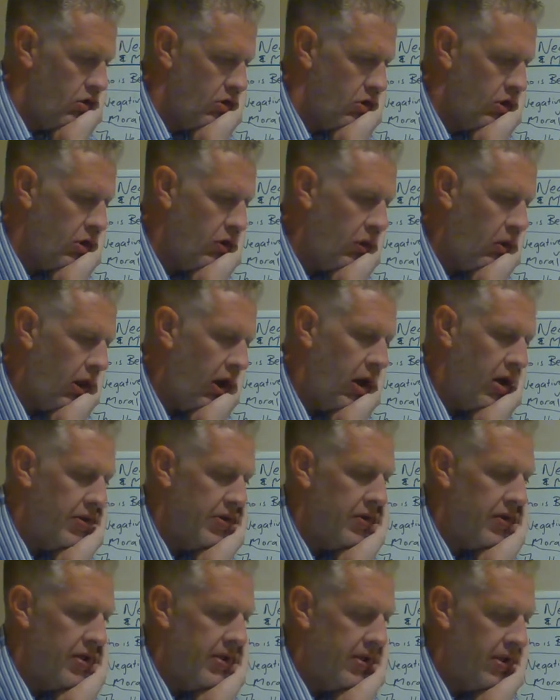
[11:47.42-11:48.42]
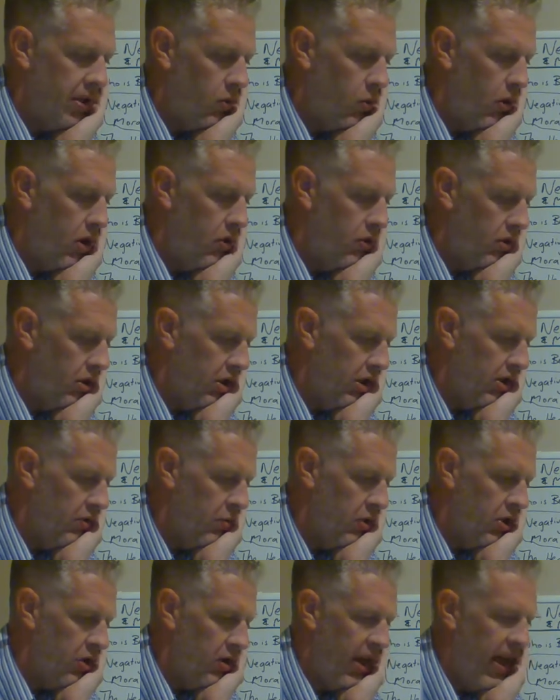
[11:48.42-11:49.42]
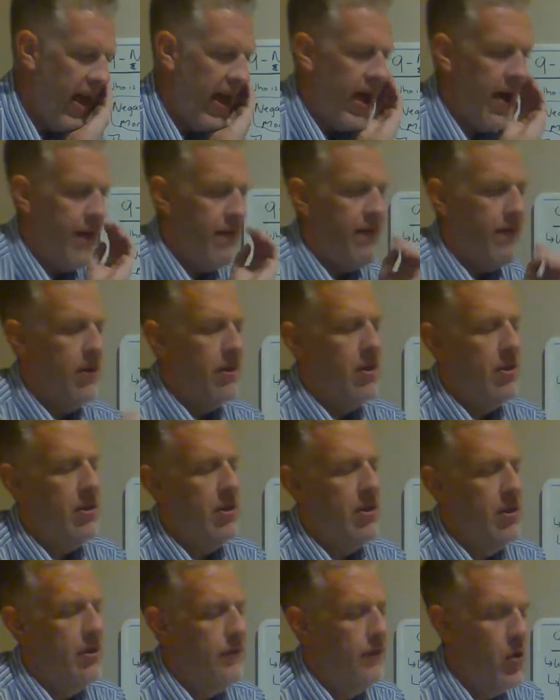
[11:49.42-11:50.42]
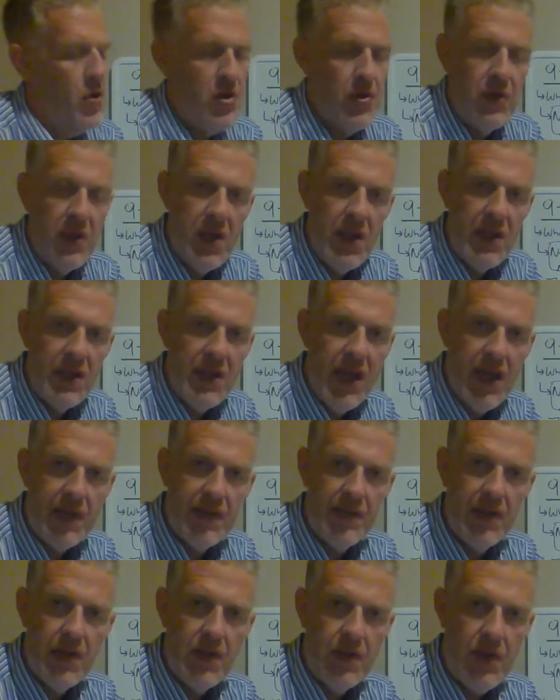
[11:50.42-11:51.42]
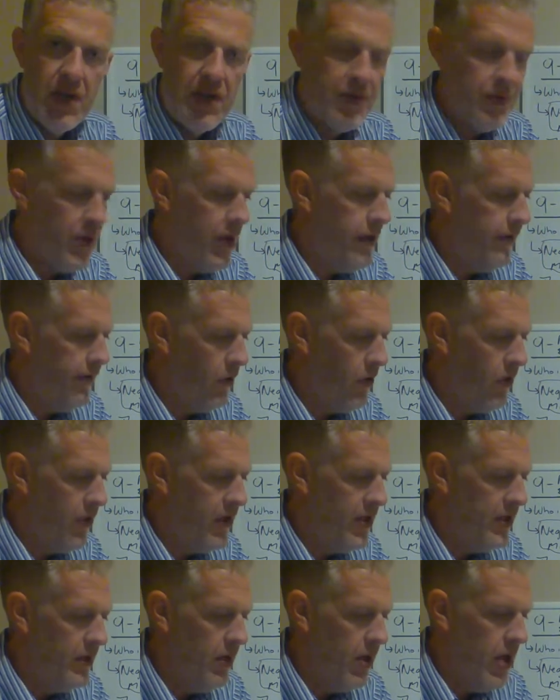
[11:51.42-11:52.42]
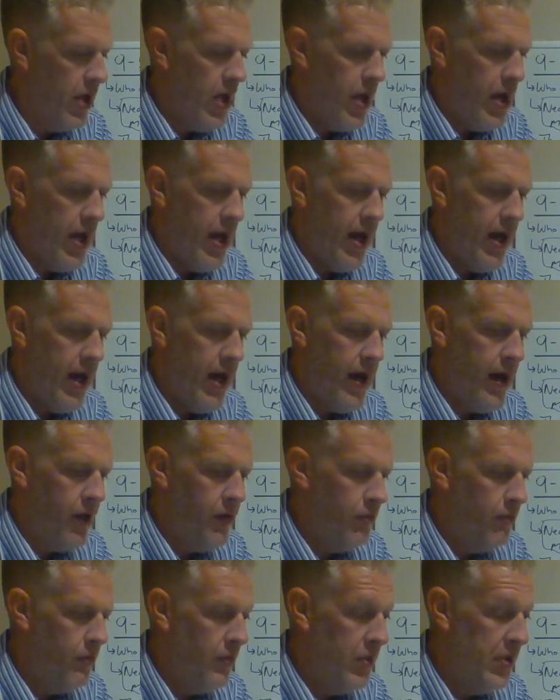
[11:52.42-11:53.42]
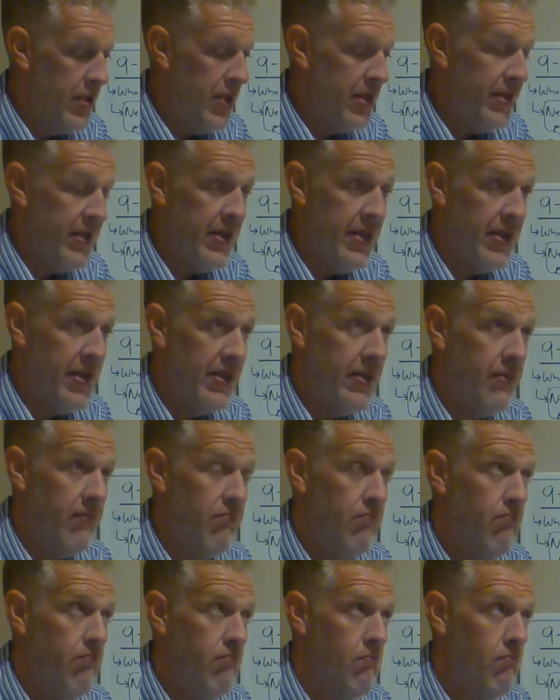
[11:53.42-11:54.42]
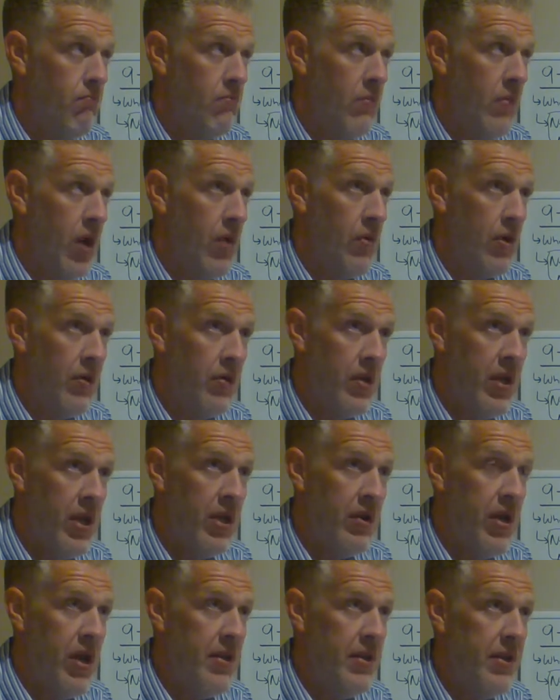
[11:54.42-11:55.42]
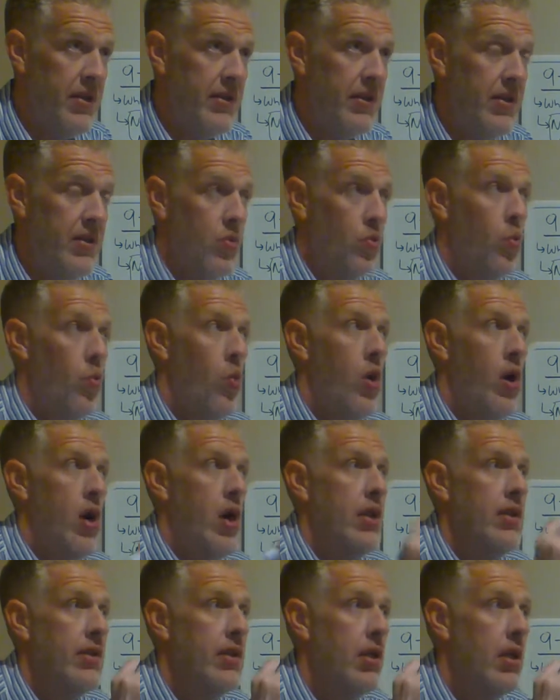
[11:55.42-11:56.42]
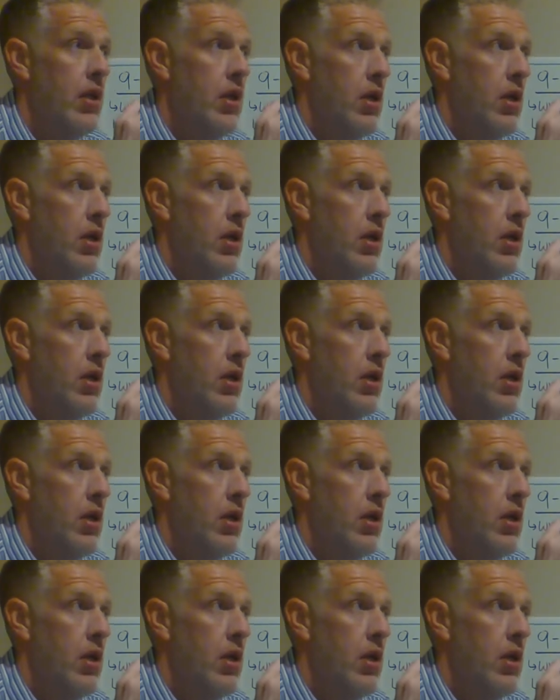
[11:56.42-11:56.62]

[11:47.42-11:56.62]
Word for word: To regard, so this is a quote, again, we don't have, unfortunately, any text that you guys read for this. Um, but this is, I want to reiterate, this is what